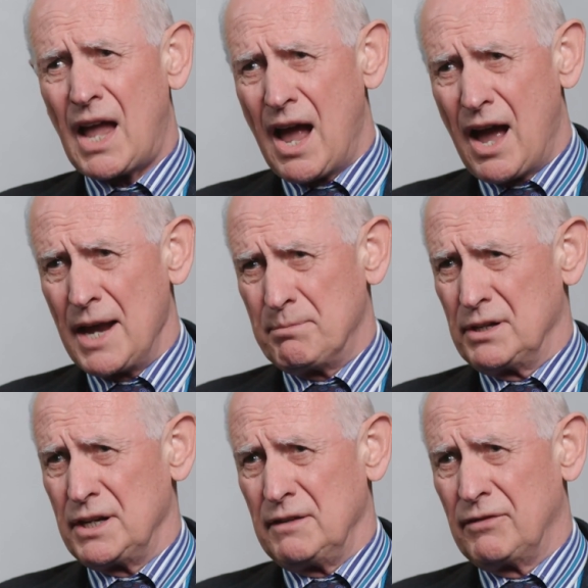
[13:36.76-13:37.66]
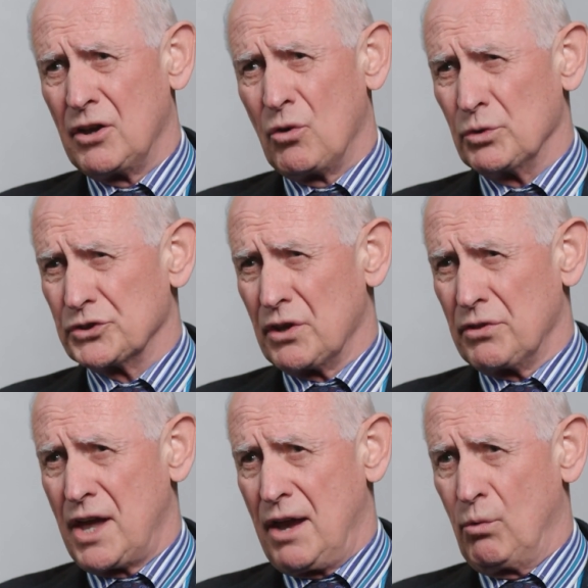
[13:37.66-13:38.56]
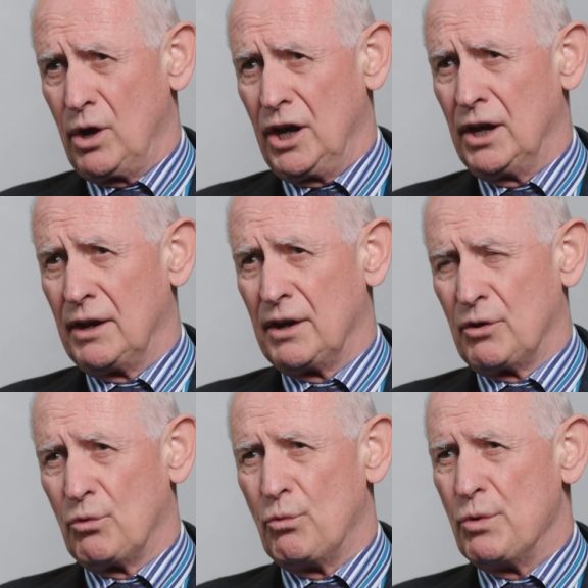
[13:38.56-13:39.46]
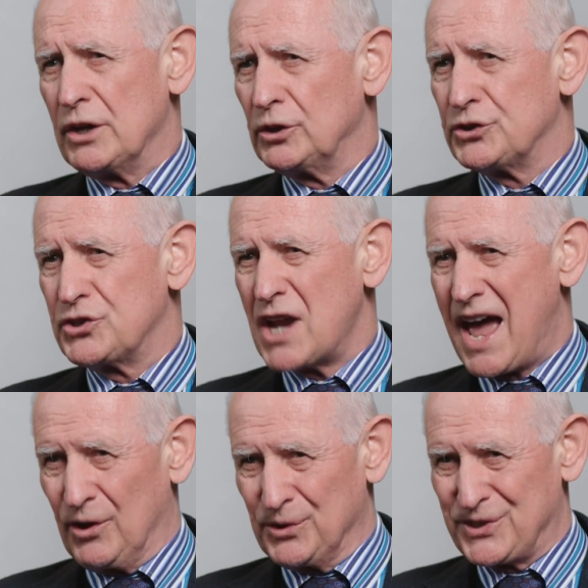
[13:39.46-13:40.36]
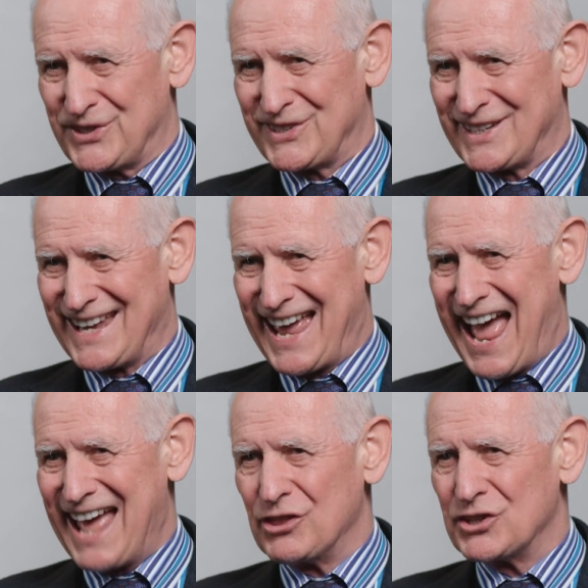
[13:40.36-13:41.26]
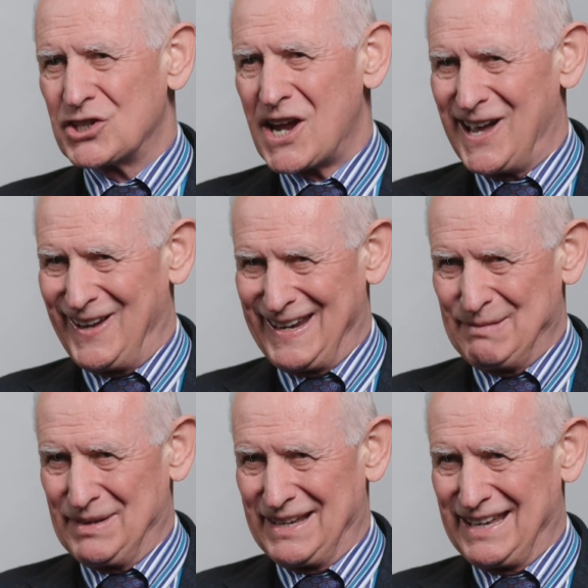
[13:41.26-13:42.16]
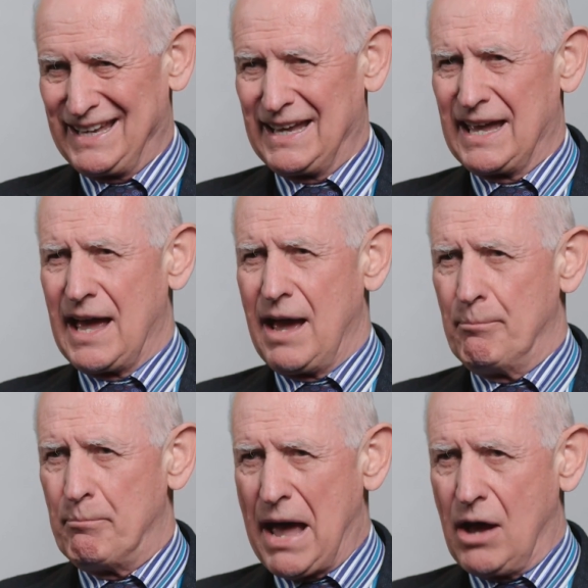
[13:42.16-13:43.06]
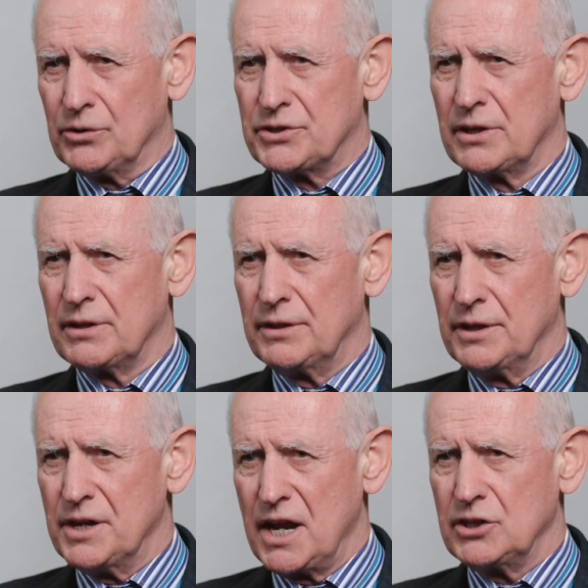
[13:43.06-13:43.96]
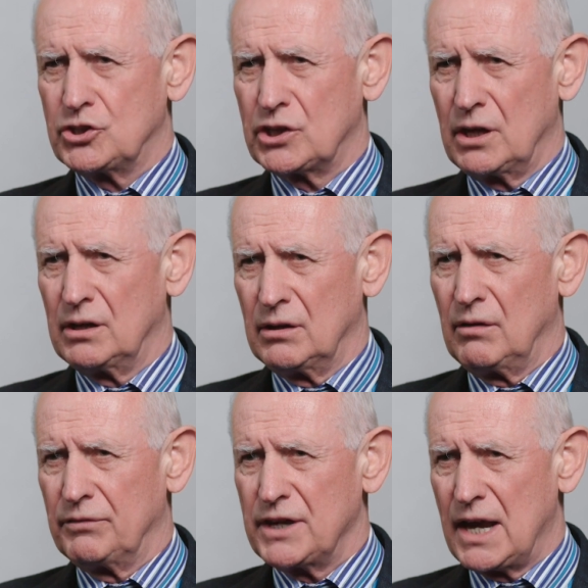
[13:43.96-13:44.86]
I believe, was that there were real doubts at the time about the nature of the